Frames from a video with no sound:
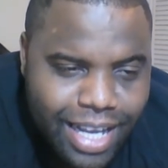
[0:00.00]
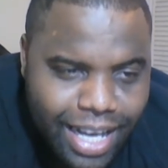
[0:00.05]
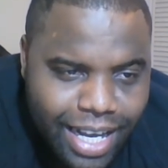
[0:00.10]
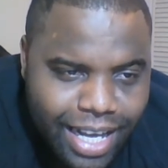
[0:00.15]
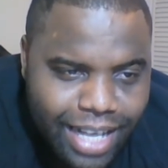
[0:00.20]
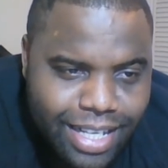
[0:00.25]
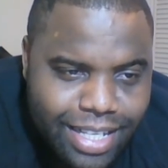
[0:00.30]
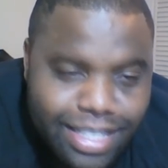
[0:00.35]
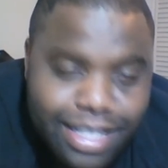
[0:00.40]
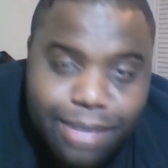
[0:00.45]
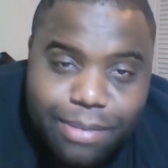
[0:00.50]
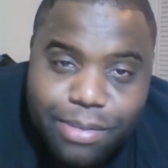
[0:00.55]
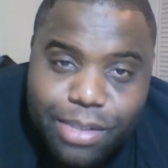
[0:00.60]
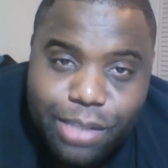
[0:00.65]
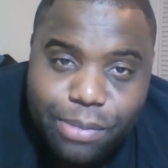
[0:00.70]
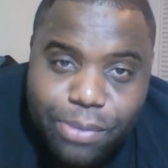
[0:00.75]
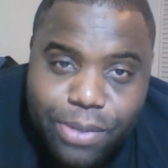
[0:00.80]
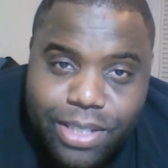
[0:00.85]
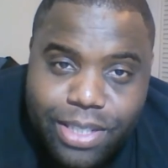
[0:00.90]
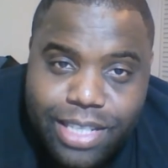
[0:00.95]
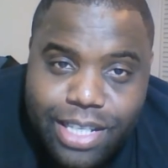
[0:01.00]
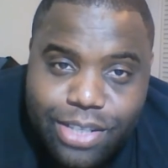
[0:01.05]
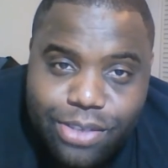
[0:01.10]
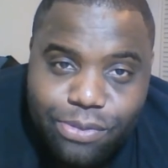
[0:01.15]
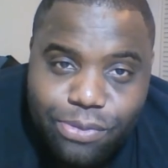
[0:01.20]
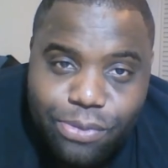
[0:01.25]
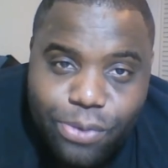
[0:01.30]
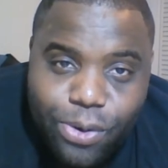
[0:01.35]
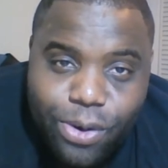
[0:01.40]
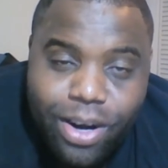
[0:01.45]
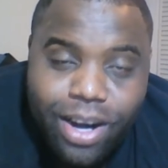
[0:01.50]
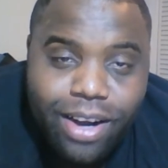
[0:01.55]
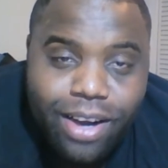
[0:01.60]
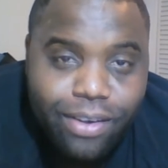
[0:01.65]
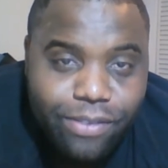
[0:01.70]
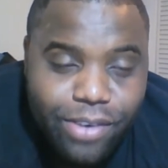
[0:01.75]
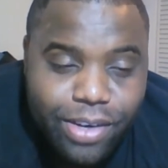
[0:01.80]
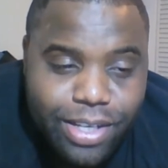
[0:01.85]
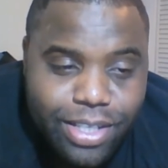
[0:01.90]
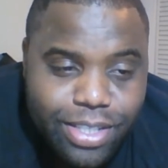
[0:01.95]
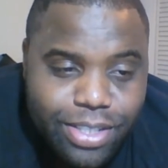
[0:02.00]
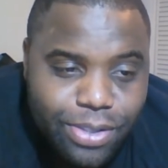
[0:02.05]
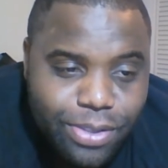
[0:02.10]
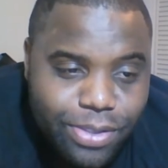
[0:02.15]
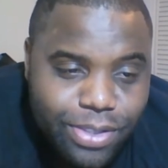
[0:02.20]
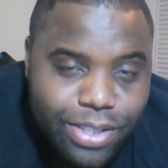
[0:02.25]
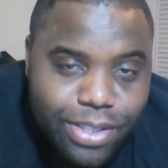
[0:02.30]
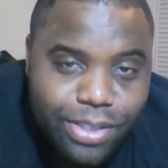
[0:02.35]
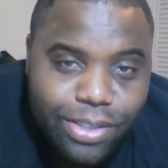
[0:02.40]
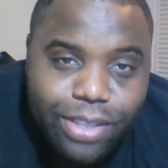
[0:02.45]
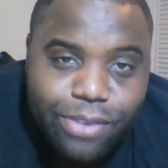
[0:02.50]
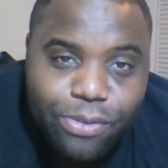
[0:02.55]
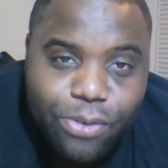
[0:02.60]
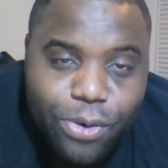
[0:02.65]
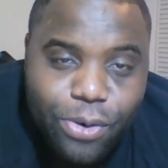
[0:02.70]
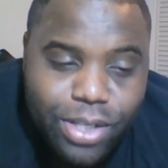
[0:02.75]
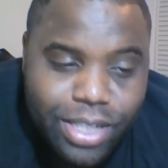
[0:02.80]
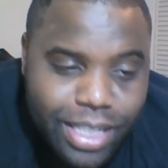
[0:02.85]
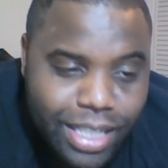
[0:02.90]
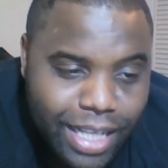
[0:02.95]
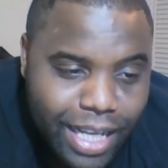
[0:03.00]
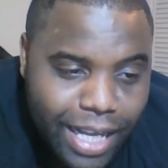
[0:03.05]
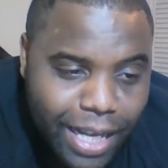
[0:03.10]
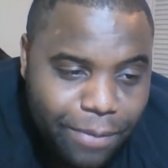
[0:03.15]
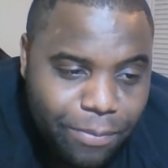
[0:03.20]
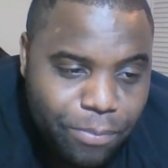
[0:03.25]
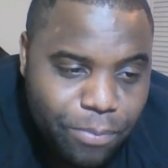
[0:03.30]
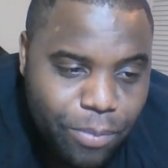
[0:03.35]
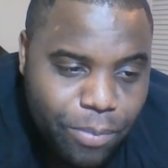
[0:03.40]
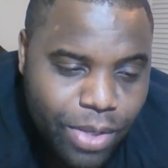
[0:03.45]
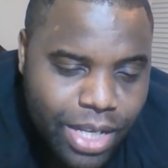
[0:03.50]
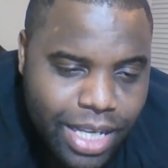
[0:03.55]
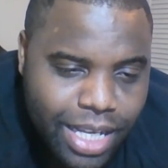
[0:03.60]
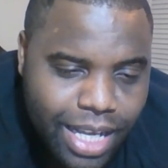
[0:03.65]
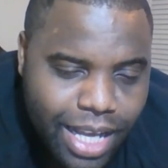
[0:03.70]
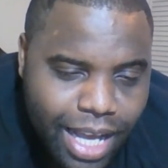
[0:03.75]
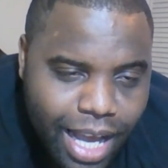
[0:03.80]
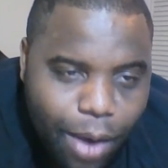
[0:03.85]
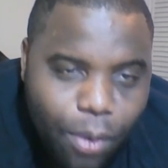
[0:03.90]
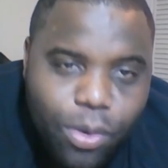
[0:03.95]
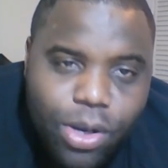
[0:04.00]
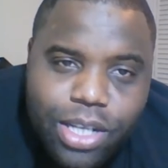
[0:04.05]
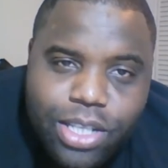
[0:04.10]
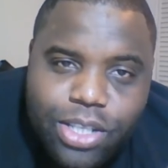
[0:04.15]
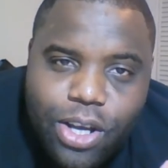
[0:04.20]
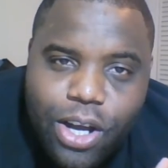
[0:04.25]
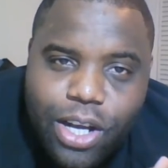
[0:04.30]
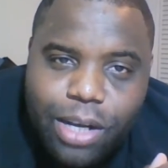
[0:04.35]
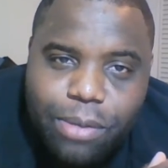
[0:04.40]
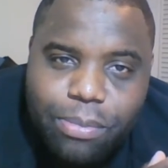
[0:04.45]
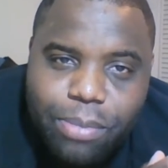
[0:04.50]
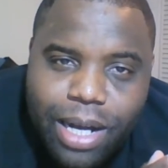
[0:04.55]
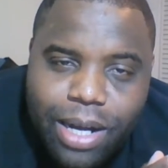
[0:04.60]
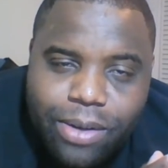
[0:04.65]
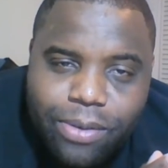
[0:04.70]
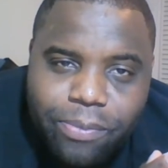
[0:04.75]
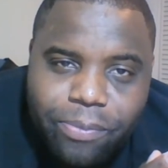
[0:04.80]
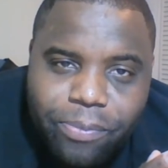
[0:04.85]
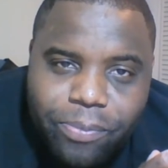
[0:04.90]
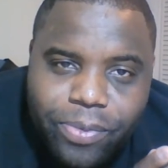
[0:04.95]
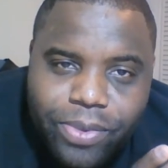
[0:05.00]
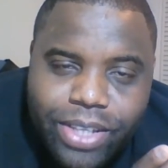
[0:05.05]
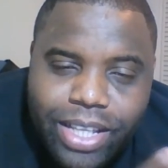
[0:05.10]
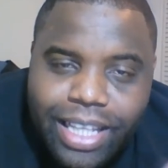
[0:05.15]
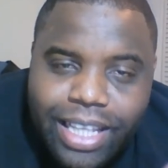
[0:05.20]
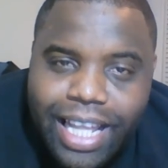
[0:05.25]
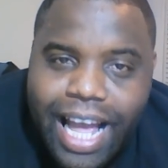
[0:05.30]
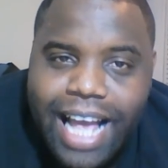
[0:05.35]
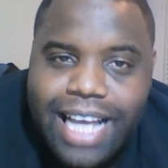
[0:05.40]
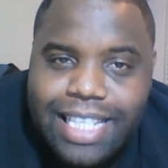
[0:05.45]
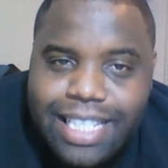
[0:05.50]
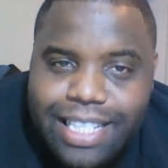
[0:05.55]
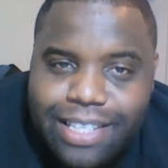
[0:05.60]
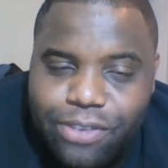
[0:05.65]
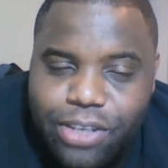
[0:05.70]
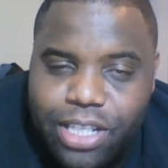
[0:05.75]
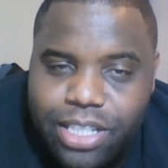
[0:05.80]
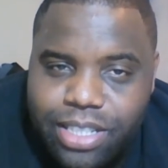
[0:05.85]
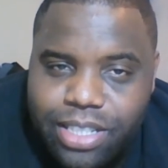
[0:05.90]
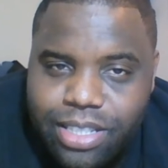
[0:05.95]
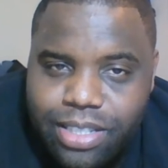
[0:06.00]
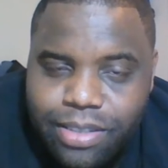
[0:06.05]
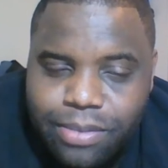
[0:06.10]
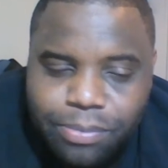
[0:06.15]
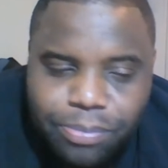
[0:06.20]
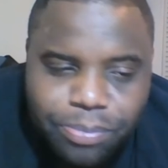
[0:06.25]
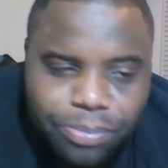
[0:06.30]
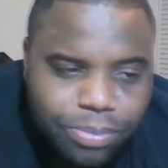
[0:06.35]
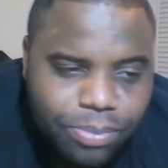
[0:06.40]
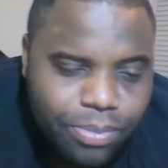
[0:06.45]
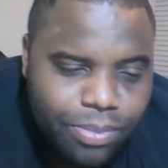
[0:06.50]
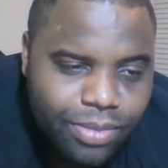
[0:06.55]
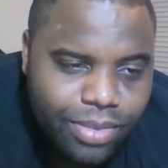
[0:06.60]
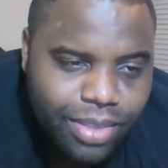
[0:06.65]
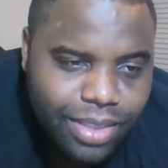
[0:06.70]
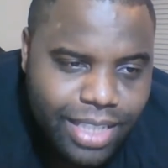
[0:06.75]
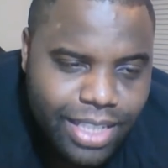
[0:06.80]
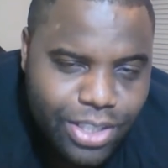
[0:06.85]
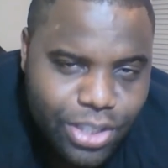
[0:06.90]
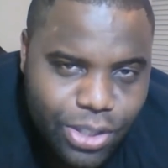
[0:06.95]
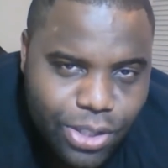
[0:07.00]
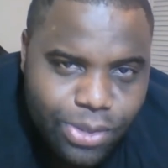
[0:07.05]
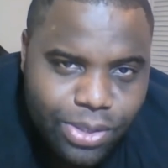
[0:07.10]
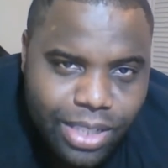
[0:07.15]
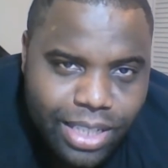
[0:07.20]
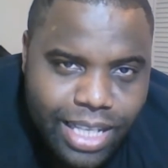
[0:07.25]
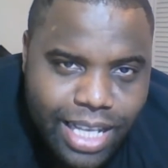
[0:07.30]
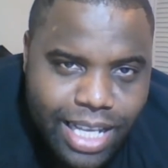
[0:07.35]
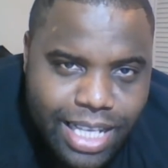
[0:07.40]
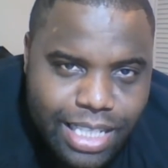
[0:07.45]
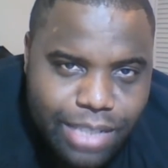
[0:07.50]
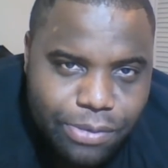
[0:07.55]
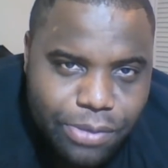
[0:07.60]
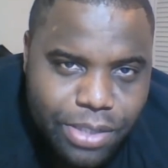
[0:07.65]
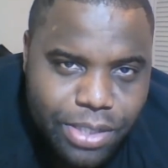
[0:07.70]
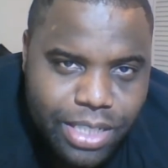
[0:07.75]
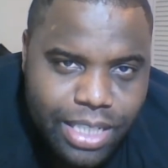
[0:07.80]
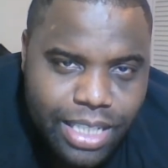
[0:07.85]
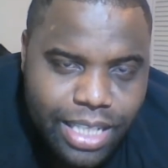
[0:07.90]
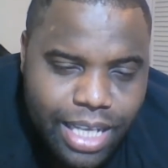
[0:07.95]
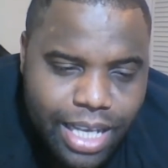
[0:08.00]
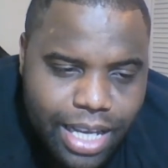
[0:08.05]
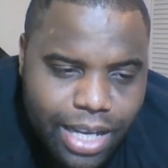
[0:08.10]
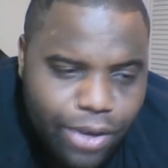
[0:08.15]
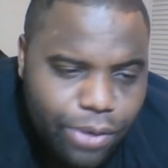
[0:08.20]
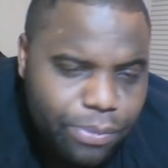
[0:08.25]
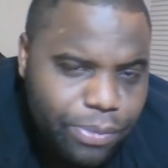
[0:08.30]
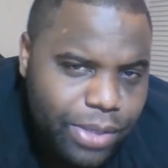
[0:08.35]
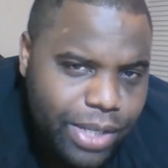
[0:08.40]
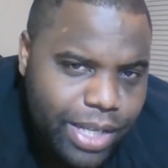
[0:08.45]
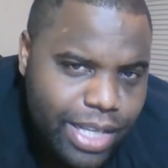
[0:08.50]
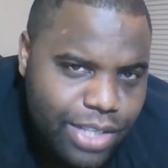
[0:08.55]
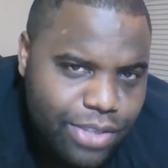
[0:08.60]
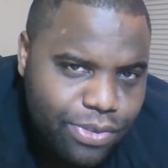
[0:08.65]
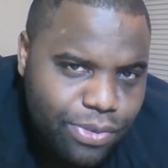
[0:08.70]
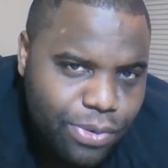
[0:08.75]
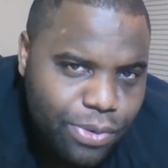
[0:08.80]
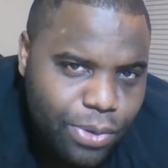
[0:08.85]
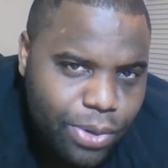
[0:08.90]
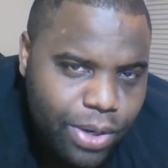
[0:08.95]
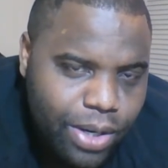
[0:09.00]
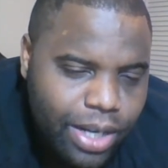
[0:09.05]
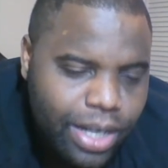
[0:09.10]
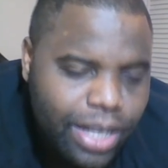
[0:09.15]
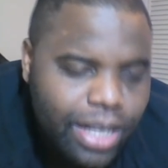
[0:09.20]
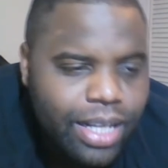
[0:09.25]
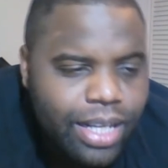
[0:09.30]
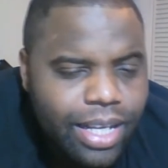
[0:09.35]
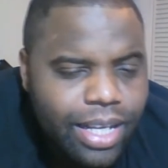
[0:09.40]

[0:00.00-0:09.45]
and it's coming to the PlayStation 4 very soon. So look forward to that. I want to talk about The Last of Us. They showed The Last of Us today on PS4,